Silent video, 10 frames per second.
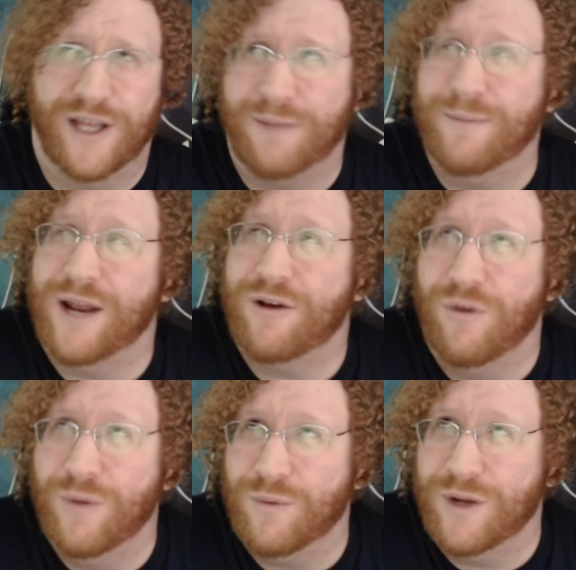Like
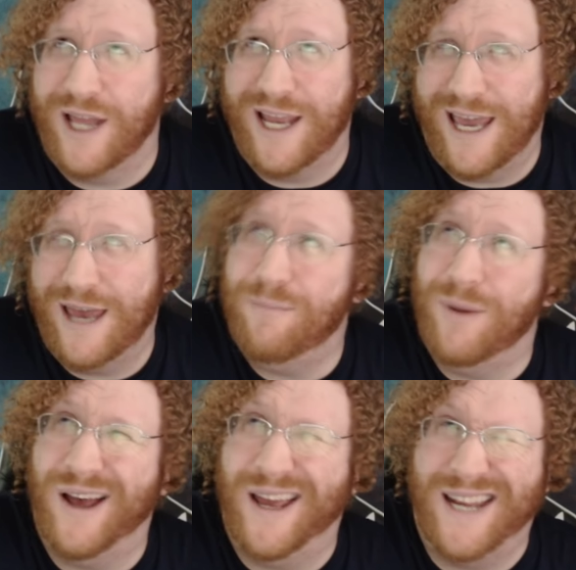medical would want like
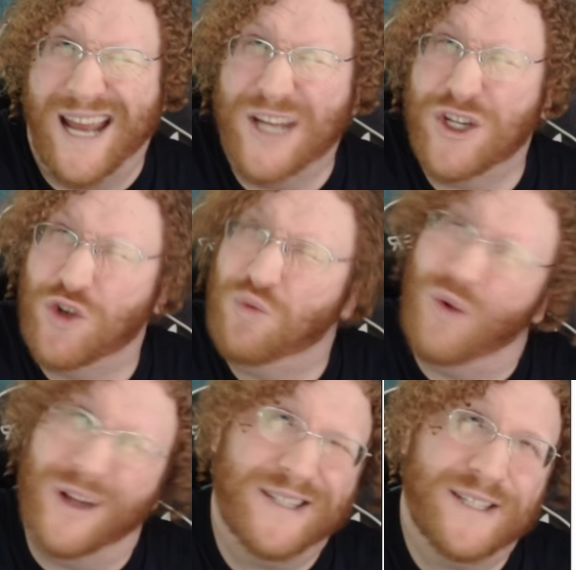HIPAA and
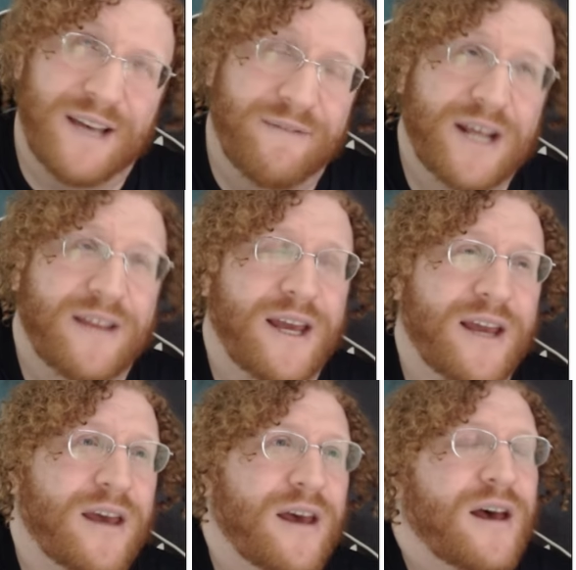H17, I
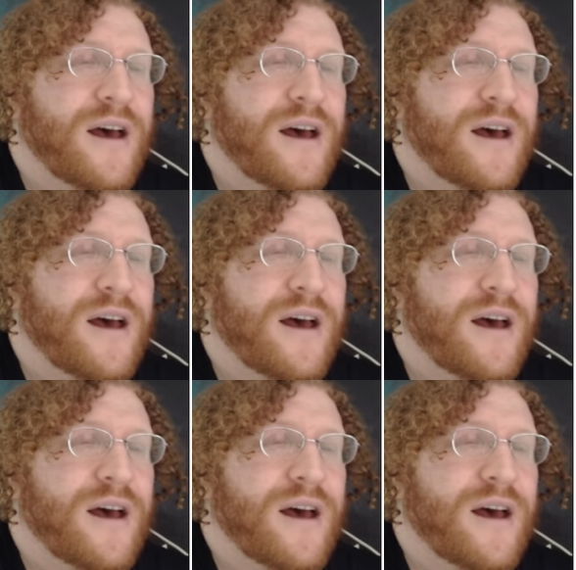think.